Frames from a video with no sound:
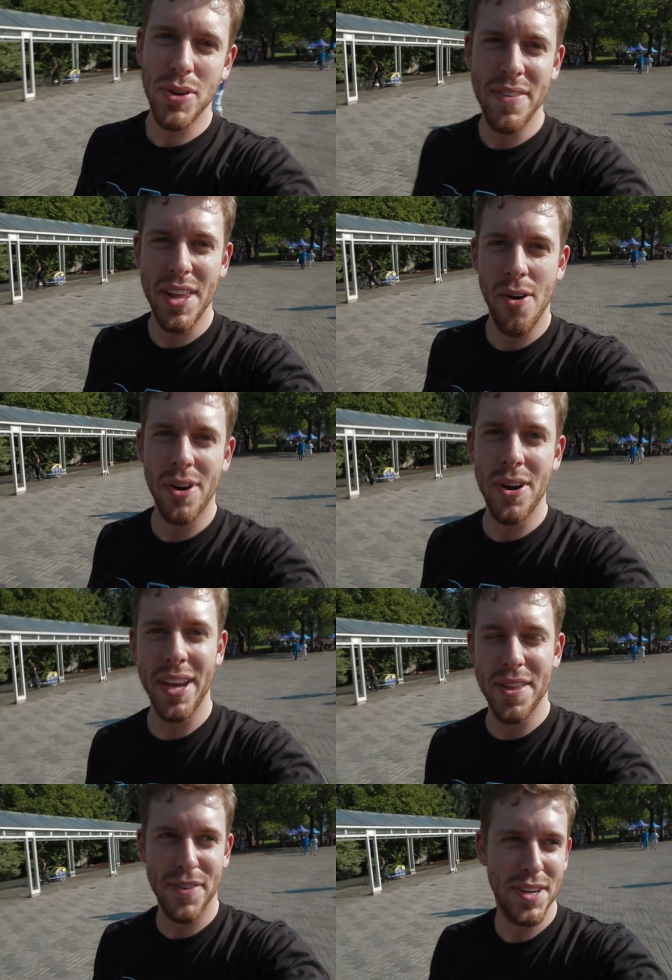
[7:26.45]
So even though we're
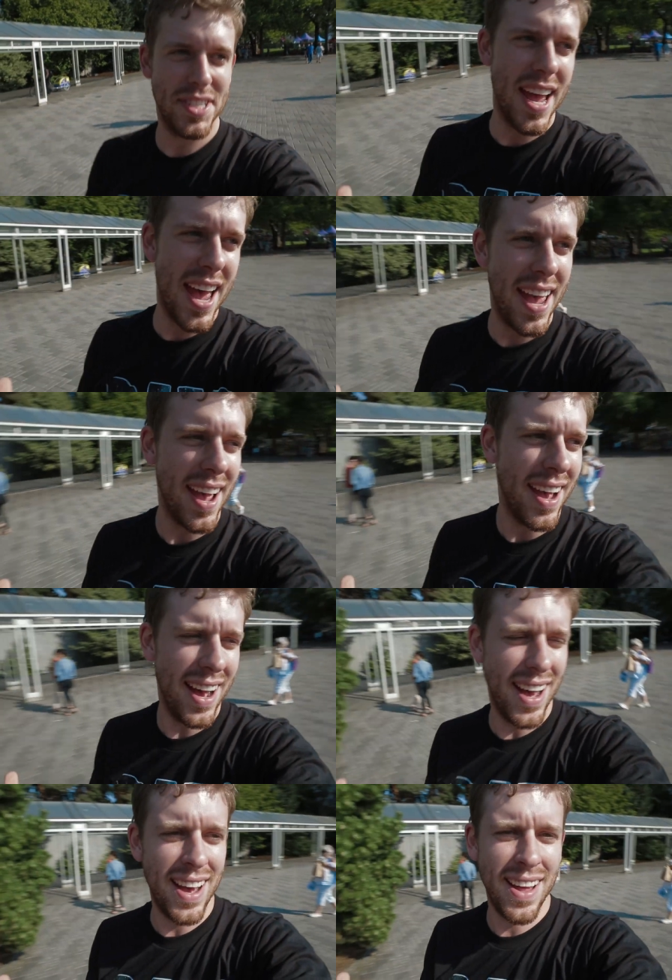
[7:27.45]
only on the first day,
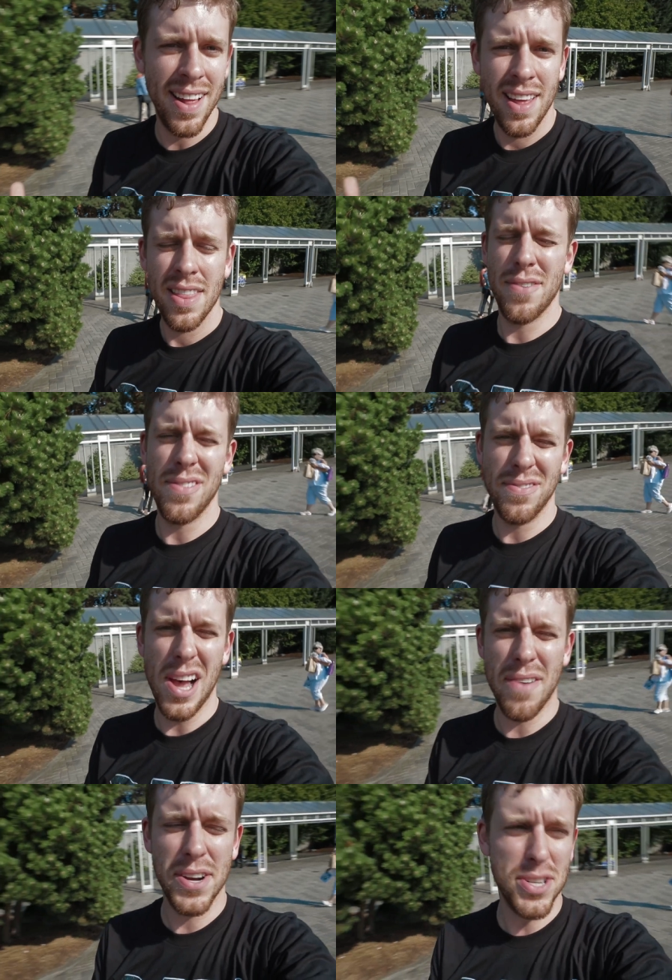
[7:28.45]
uh, the
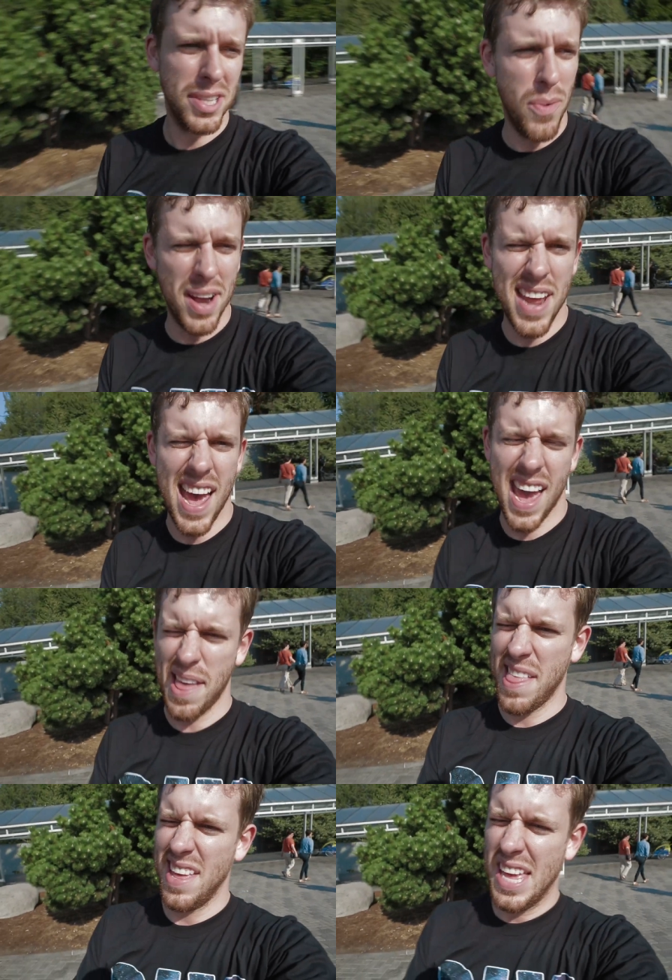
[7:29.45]
Vlogger Fair is only one day.
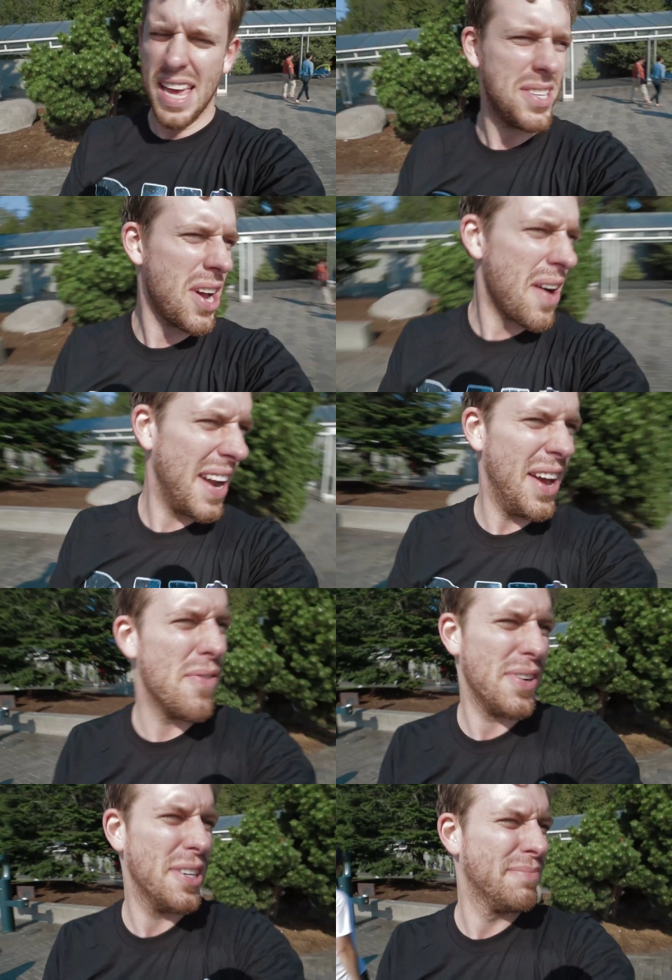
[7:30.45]
It's already
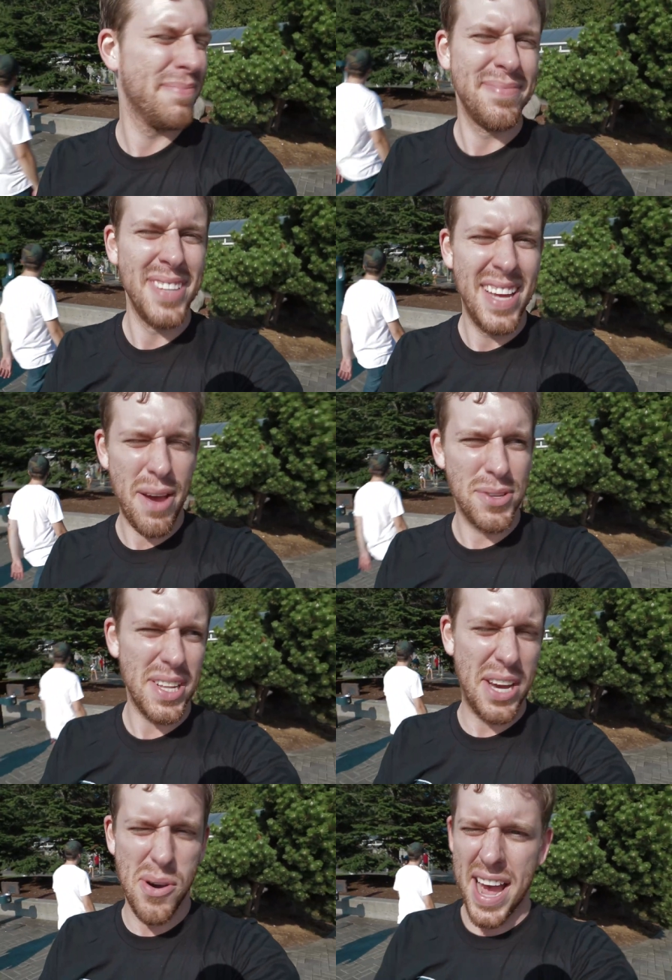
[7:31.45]
over. It was
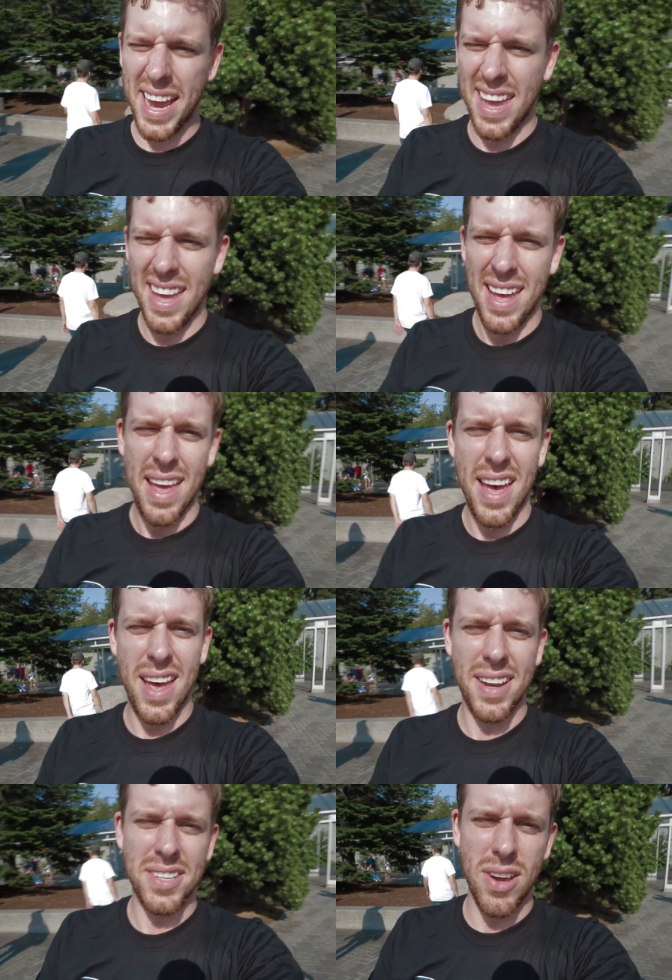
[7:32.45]
really quick.
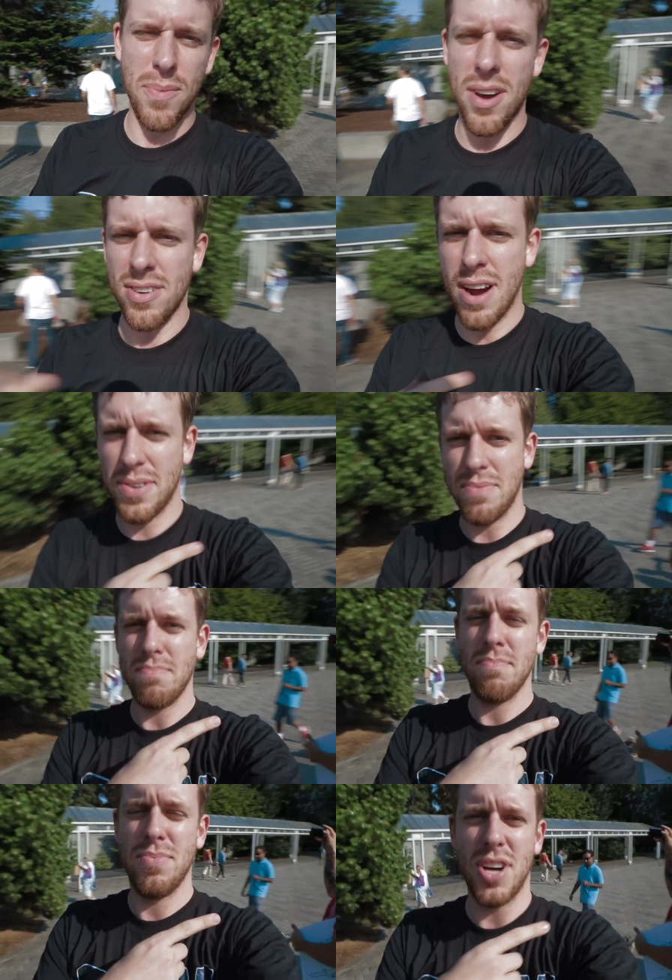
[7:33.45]
And so I'm wandering around
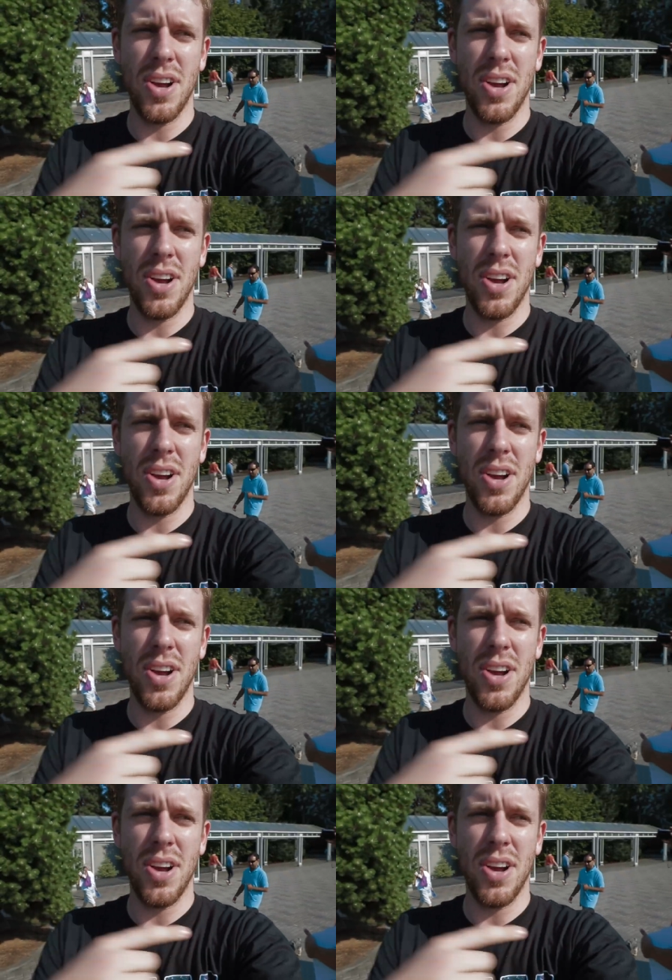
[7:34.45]
with